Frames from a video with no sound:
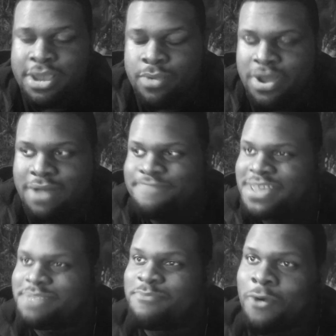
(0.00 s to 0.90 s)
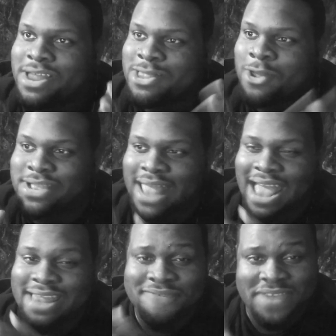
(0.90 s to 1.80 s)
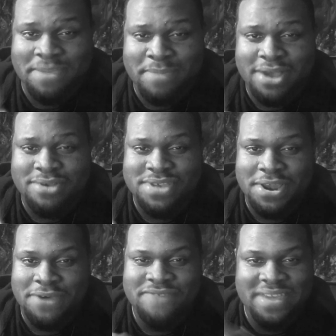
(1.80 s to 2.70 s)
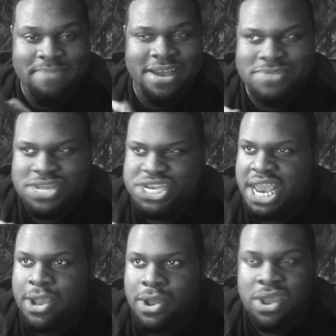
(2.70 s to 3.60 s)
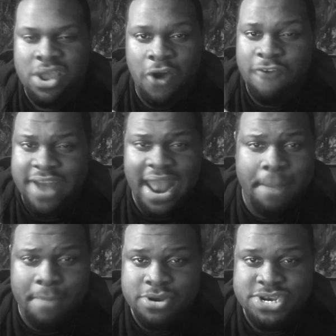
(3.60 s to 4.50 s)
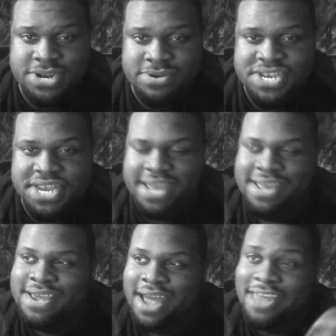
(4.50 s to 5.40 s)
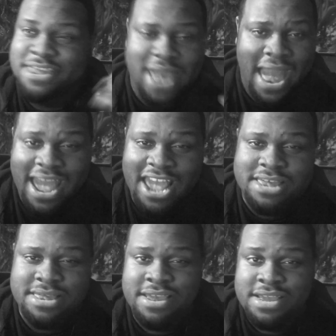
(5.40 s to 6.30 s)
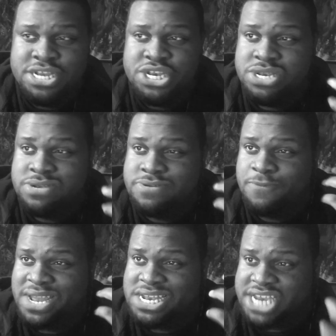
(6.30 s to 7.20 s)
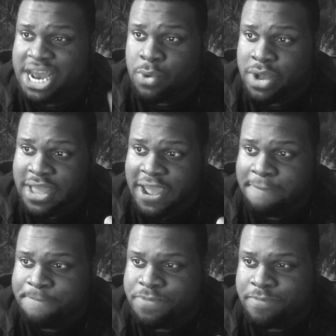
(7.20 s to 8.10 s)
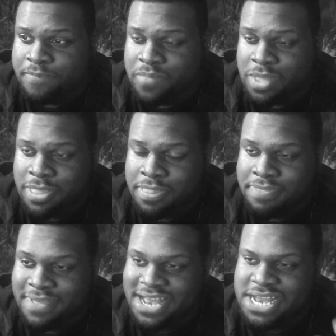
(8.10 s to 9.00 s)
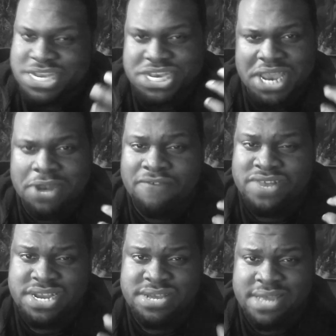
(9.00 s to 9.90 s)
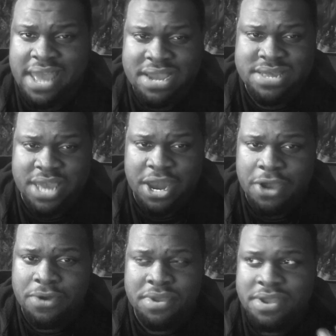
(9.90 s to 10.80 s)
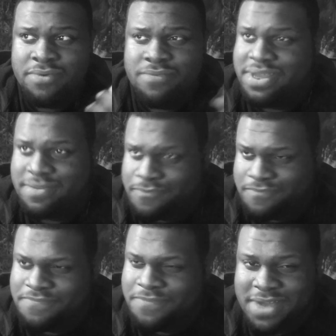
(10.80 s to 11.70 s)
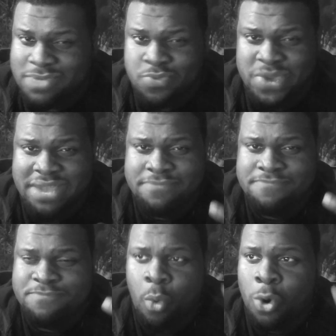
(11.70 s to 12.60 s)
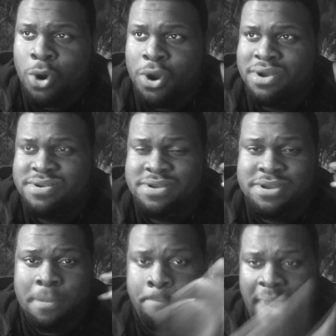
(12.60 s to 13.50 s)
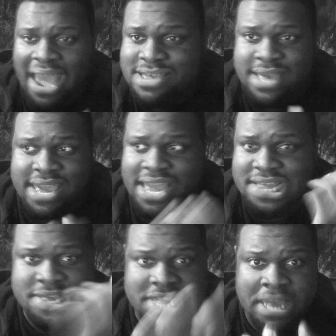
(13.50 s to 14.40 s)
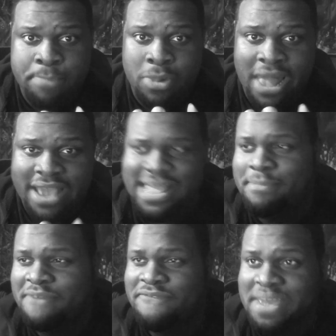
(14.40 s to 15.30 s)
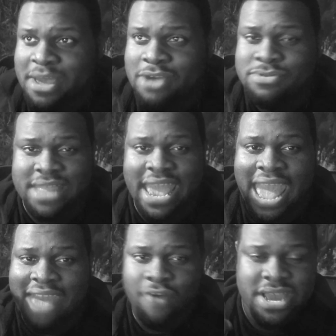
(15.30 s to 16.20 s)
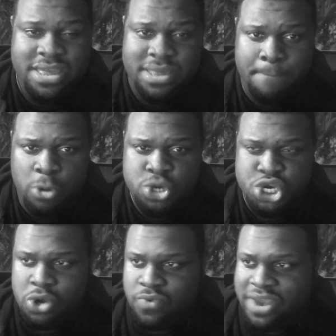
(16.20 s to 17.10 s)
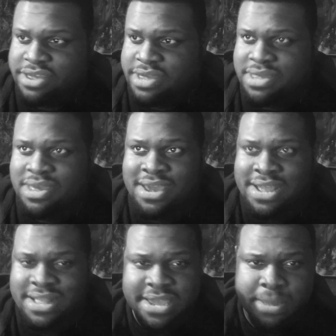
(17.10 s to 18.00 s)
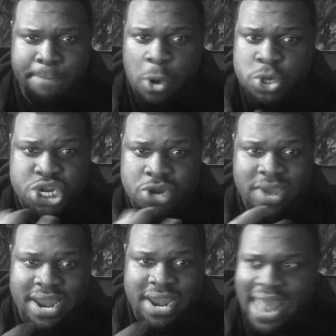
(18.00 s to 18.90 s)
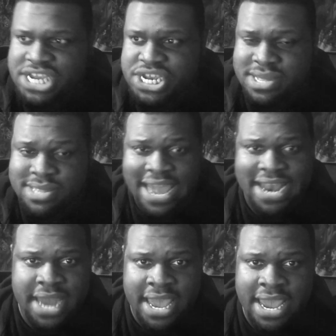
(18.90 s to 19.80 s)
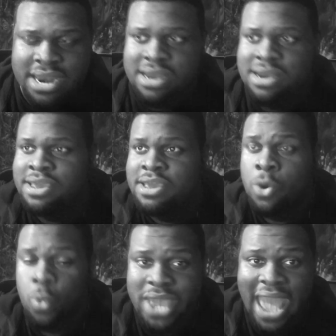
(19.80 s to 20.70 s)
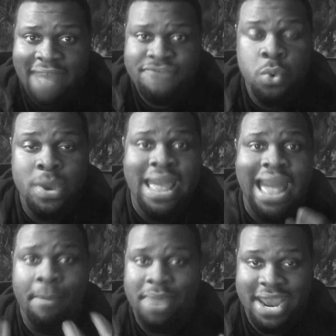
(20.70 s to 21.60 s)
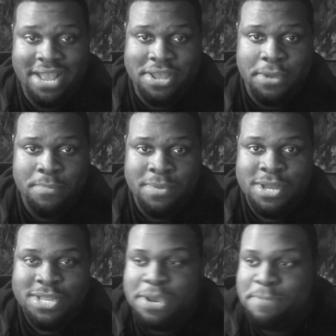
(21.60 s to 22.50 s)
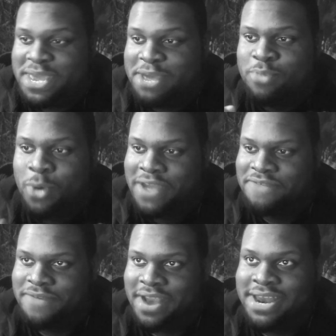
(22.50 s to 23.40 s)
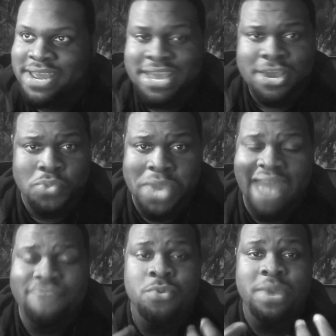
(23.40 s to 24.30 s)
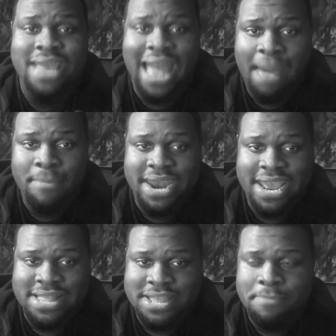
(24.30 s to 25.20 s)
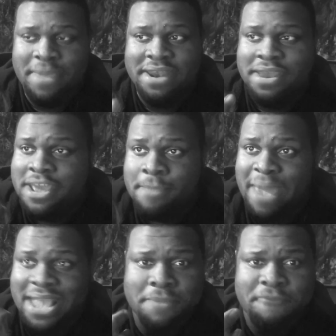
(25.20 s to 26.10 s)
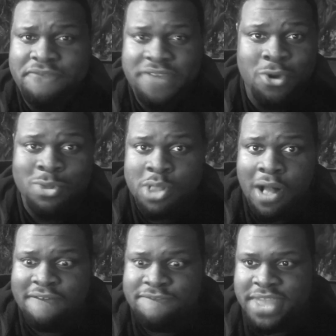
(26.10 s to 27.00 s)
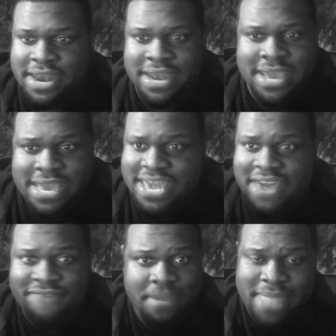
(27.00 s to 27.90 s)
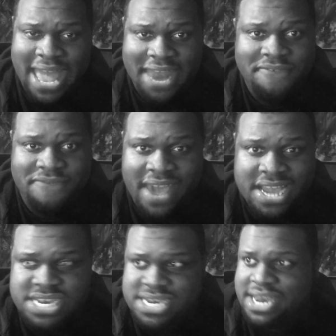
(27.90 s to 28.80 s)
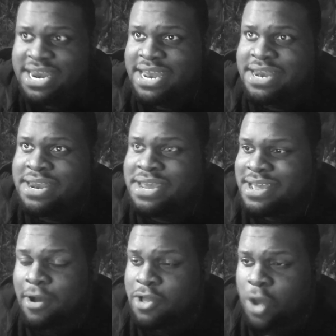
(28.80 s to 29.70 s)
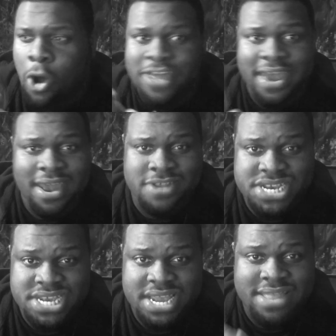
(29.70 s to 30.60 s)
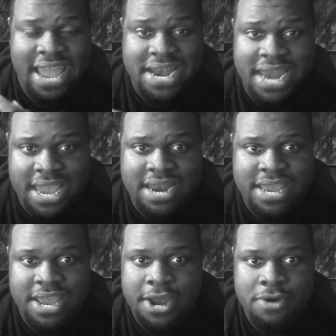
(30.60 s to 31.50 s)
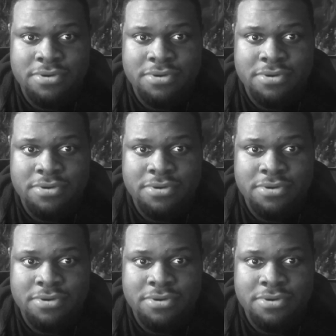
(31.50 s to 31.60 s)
Well, this is more along the lines of females. You know, females cheat over that emotional shit. Us guys, we generally cheat over just sex, you know, because we more basic and simple like that. But females, they have all these emotional reasons, these emotional connections they need, and we have to accommodate them. To be a boyfriend, we have to accommodate them and make them feel loved and give them that affection and all that other shit they need, you know.